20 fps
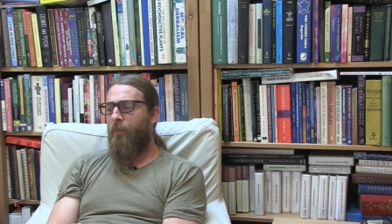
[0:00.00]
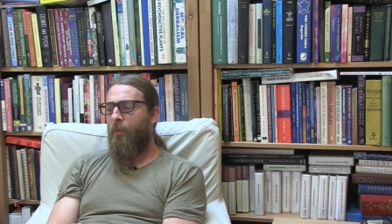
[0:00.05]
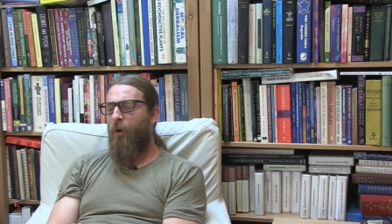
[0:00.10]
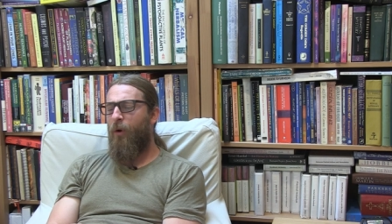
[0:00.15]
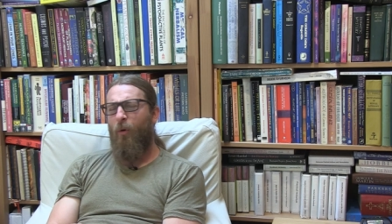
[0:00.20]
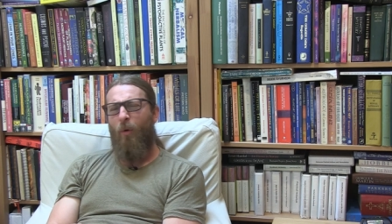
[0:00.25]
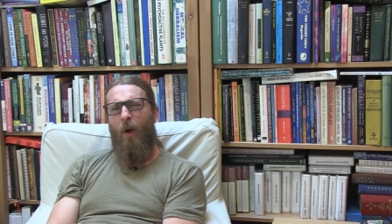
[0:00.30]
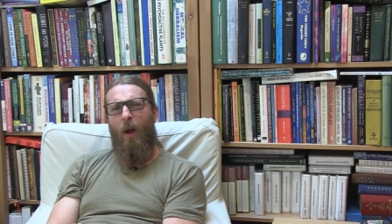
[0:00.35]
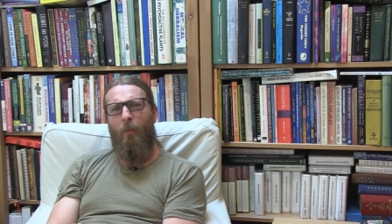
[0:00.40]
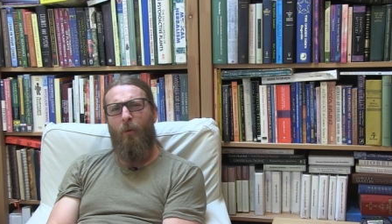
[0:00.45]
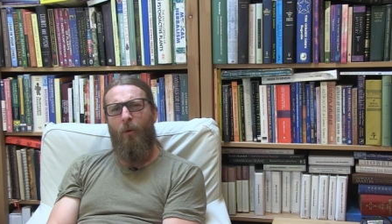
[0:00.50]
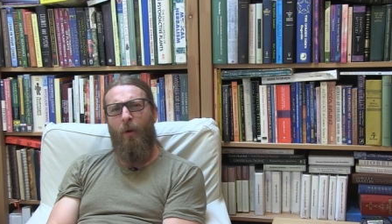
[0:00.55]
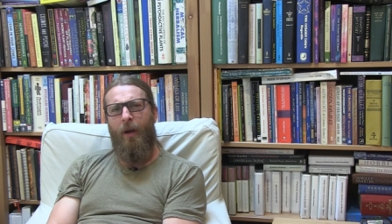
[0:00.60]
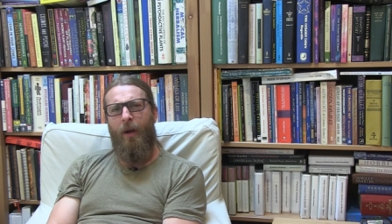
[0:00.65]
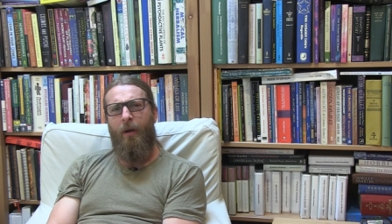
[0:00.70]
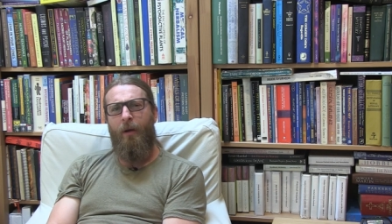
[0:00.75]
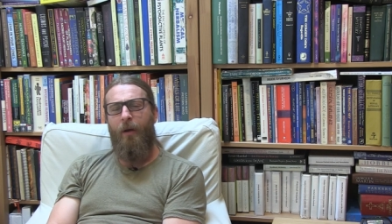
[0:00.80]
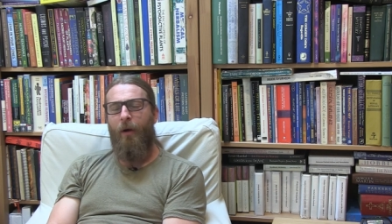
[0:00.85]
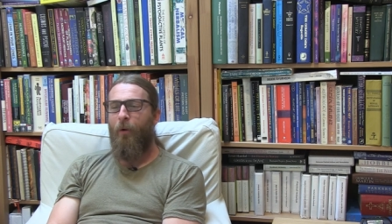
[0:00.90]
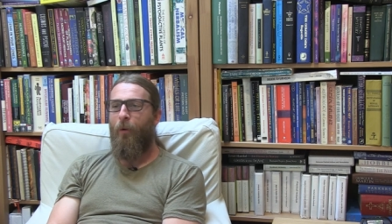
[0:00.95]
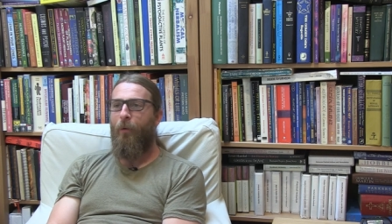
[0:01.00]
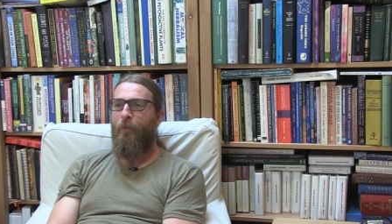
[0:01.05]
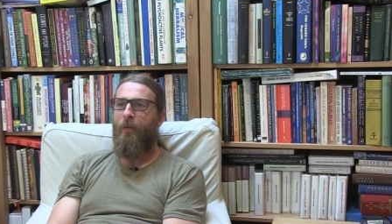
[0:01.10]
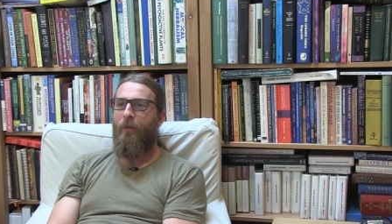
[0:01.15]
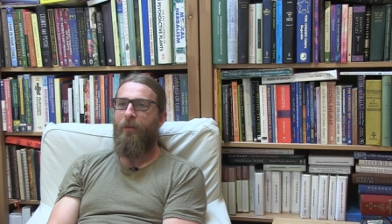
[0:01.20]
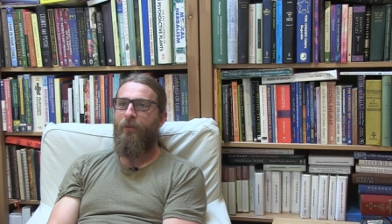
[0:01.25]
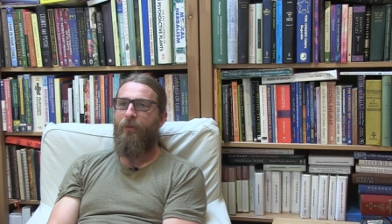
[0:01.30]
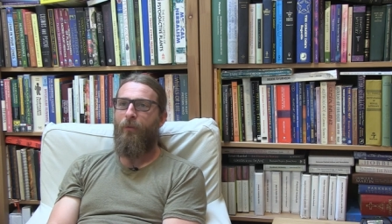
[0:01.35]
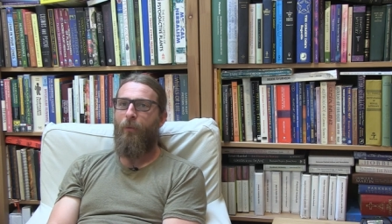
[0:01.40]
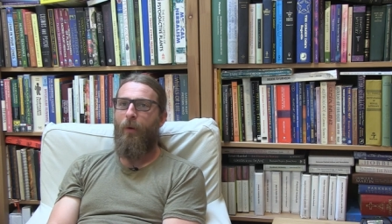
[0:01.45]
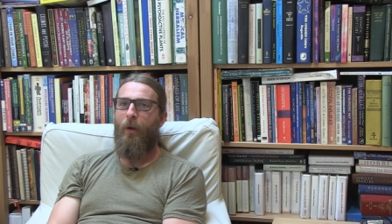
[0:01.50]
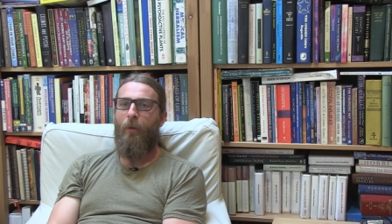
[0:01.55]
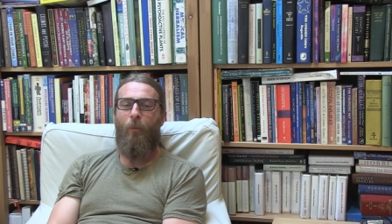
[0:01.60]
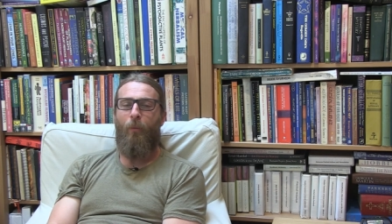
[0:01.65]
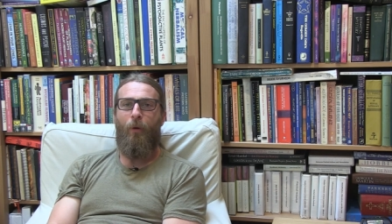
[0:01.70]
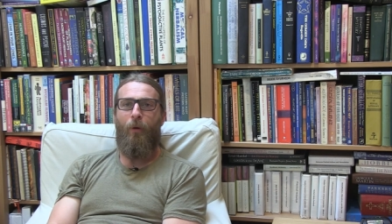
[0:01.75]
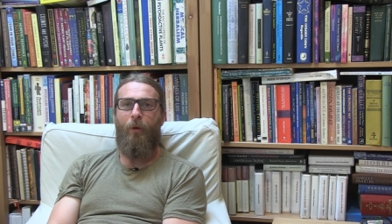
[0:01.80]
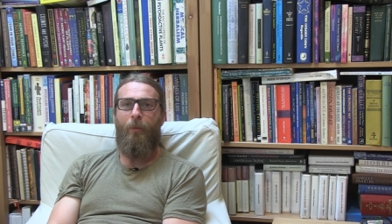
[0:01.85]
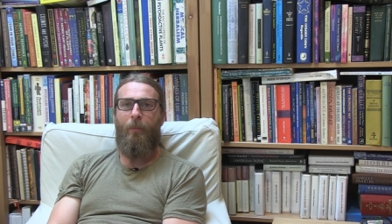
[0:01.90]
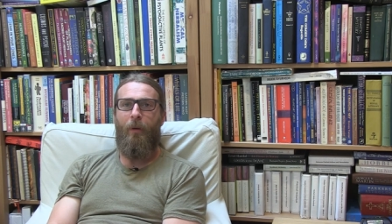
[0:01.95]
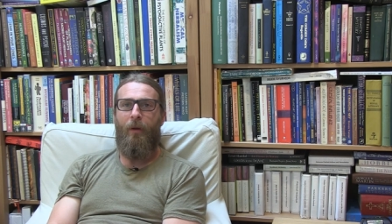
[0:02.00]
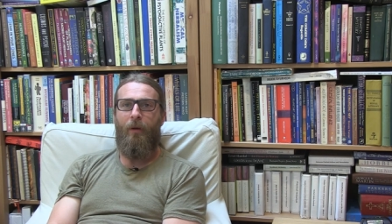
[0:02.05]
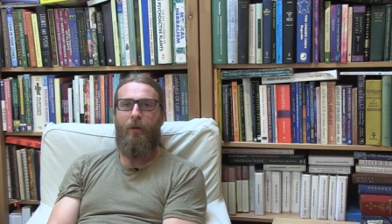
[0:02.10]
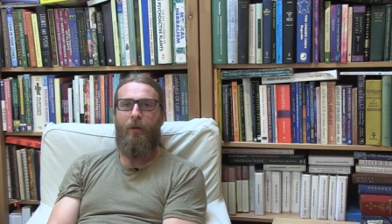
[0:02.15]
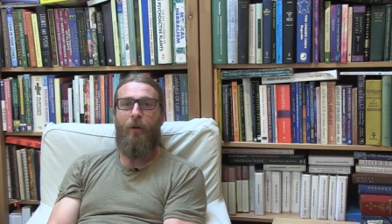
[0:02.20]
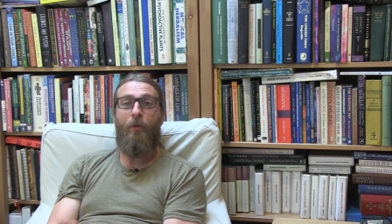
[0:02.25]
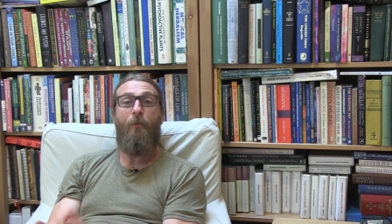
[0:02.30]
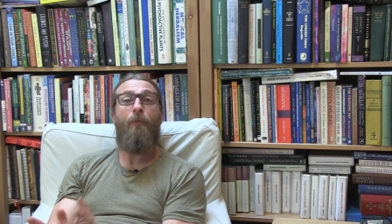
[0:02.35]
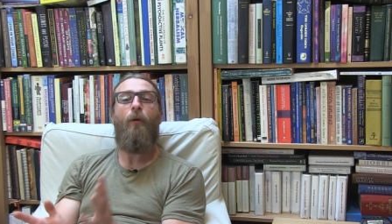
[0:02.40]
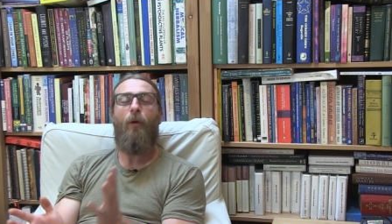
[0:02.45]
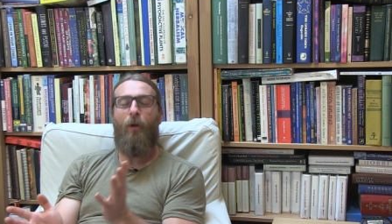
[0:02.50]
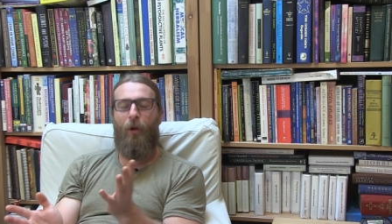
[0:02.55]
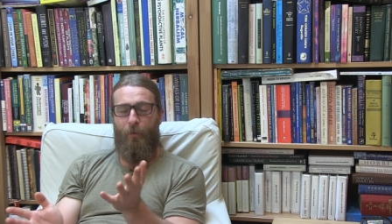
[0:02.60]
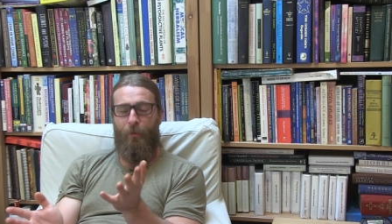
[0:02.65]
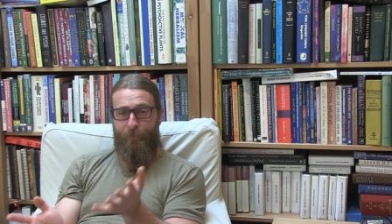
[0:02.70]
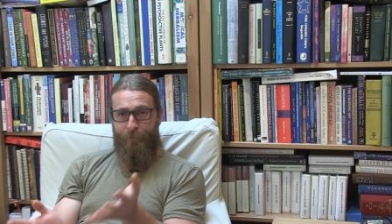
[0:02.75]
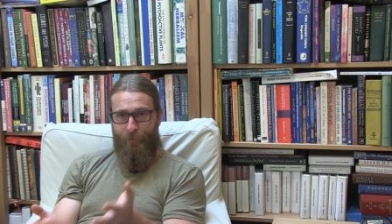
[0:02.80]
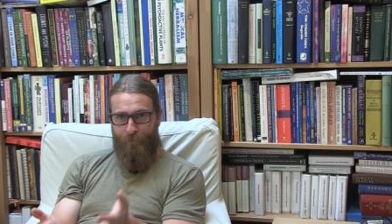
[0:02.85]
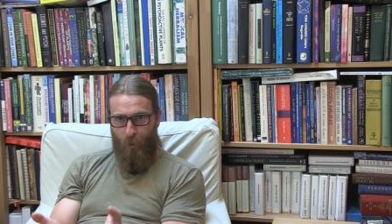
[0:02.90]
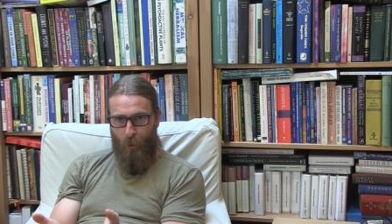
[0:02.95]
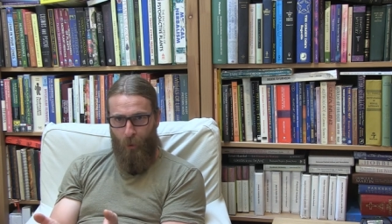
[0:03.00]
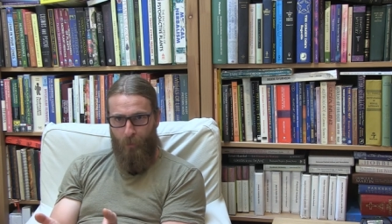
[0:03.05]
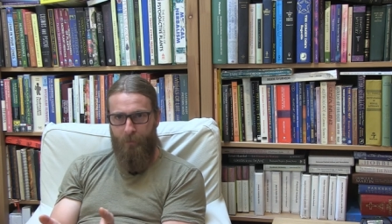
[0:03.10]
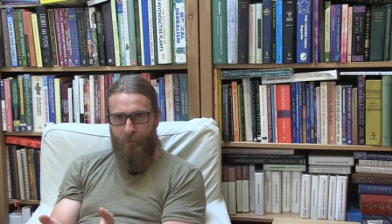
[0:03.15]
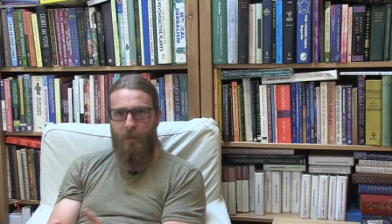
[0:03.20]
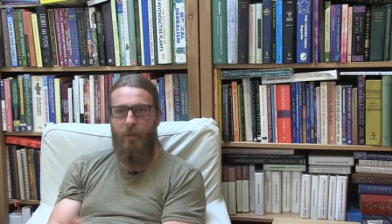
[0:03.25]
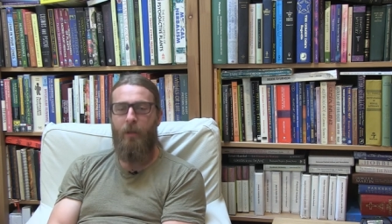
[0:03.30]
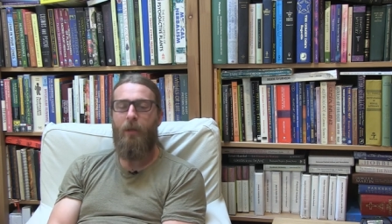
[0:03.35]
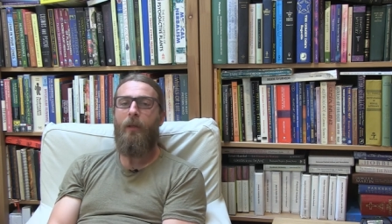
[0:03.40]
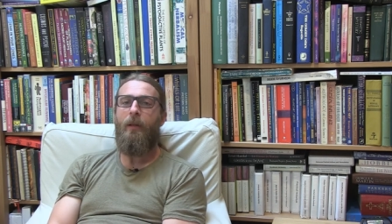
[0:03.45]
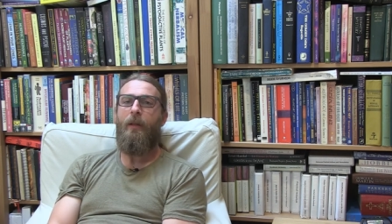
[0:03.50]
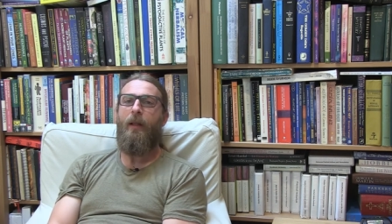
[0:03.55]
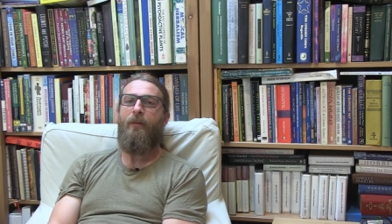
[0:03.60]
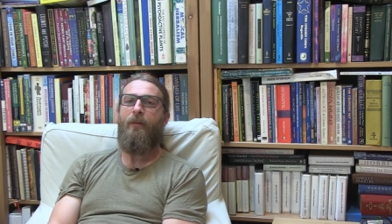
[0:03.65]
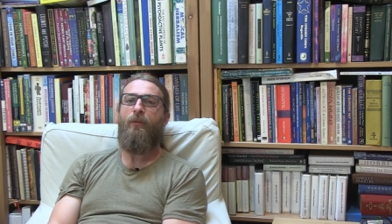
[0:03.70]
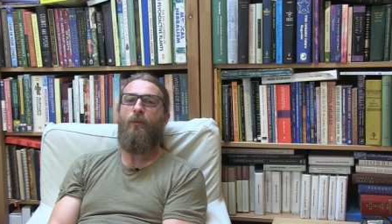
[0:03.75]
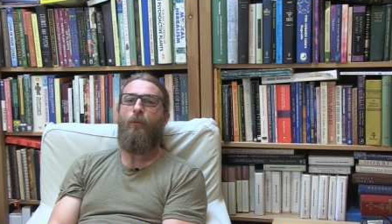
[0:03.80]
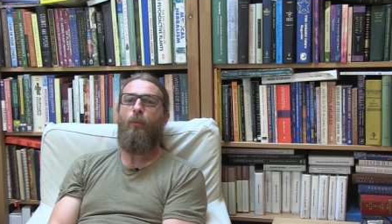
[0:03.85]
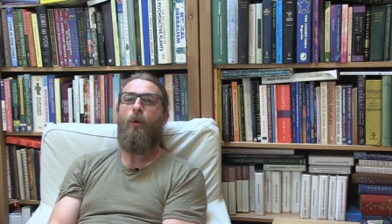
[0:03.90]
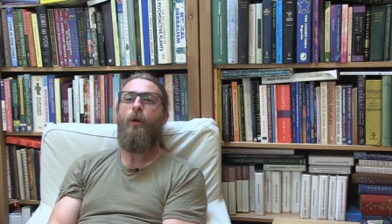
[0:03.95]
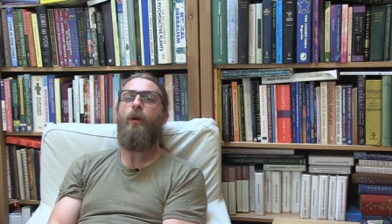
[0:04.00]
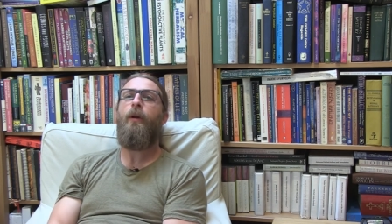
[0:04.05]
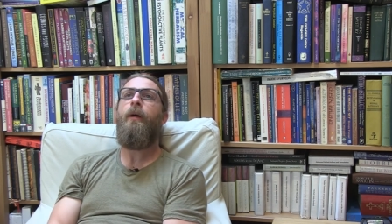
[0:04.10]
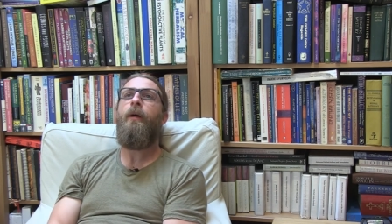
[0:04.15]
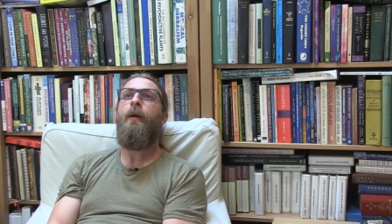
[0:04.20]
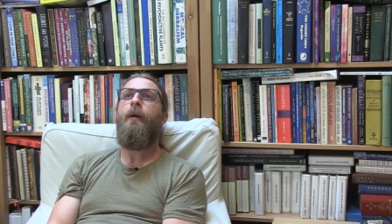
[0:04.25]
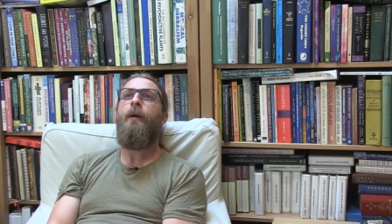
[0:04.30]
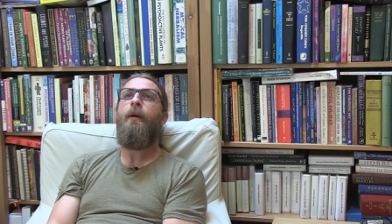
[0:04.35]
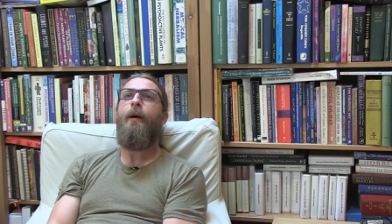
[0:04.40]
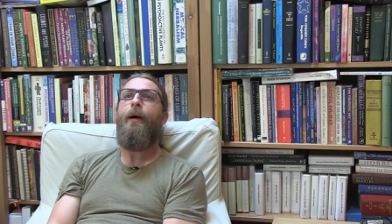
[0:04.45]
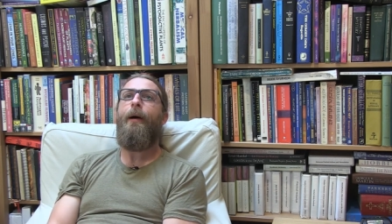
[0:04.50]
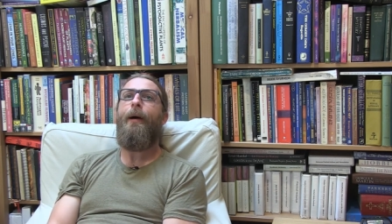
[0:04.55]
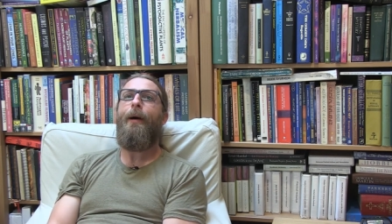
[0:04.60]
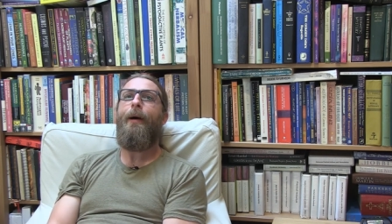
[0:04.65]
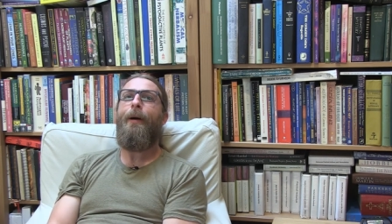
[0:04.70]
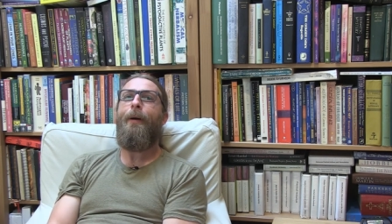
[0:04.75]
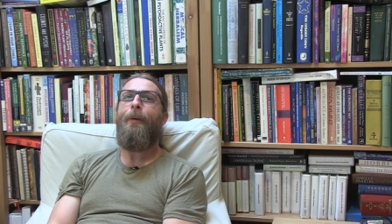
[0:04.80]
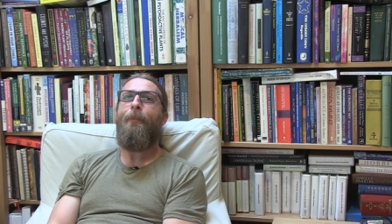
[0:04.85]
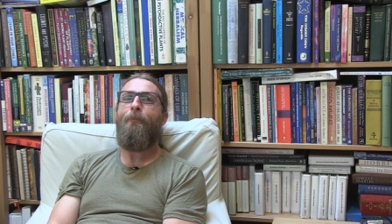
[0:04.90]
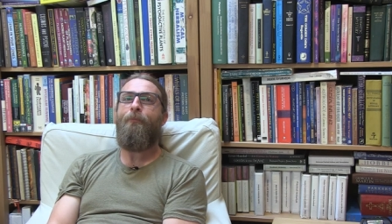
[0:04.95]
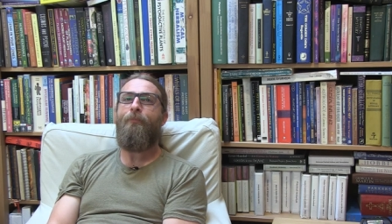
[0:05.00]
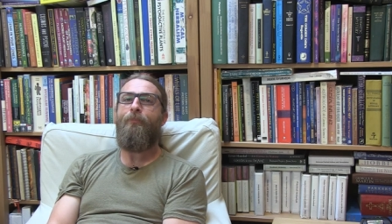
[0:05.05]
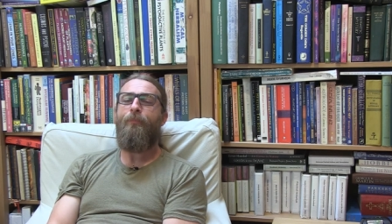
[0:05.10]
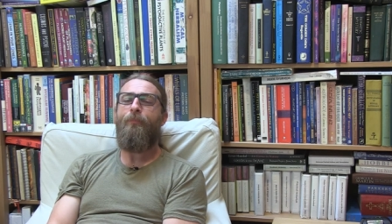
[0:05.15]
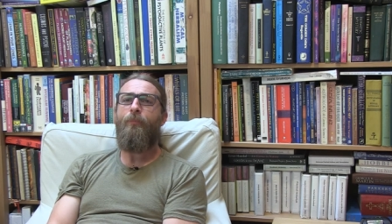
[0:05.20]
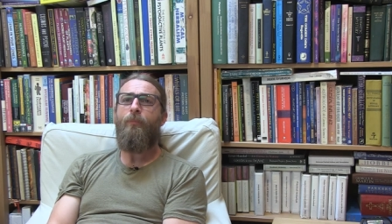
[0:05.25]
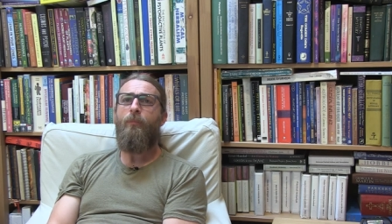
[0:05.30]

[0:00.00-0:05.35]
corroborated. I don't know if that's the right word, but conf confirmed, that's the word. Um,